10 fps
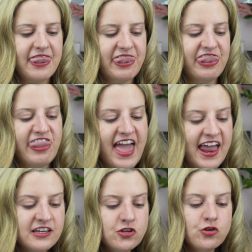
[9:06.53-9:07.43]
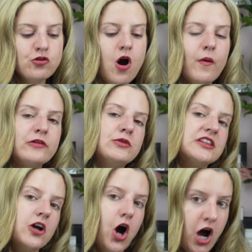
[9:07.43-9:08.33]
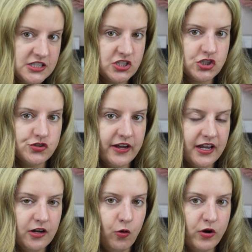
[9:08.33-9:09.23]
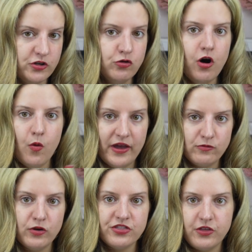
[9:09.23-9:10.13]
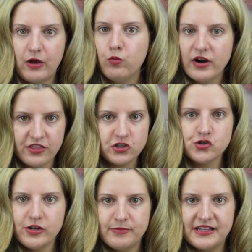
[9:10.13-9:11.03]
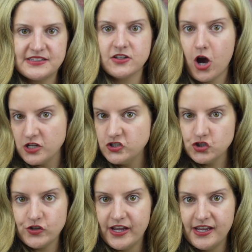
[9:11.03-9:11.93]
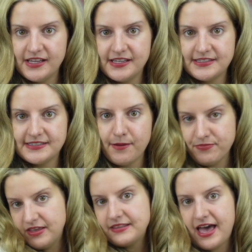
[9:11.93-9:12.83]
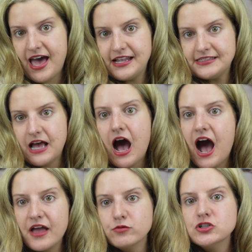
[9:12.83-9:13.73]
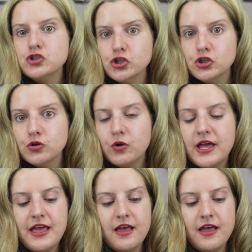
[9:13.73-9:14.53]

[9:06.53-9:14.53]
Then you go in with the concentrate, or you go in with like one of the treatments. The concentrate is something that I would do.